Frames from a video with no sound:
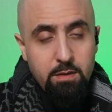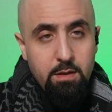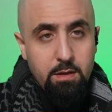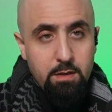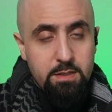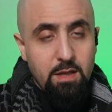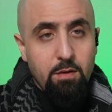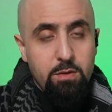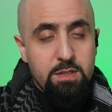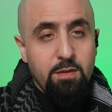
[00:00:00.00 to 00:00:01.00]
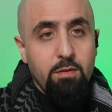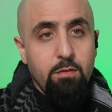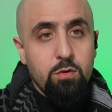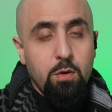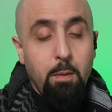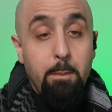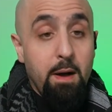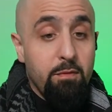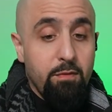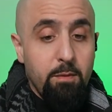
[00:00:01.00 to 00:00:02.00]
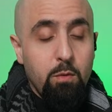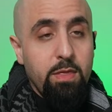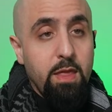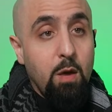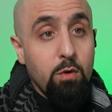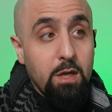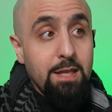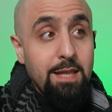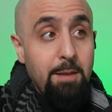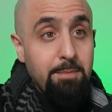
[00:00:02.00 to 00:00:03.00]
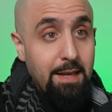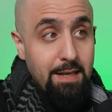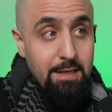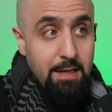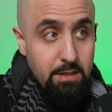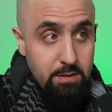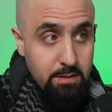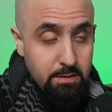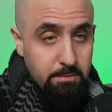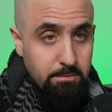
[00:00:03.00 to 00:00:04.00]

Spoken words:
the 7th of October, apart from when they were kidnapped and in Gaza,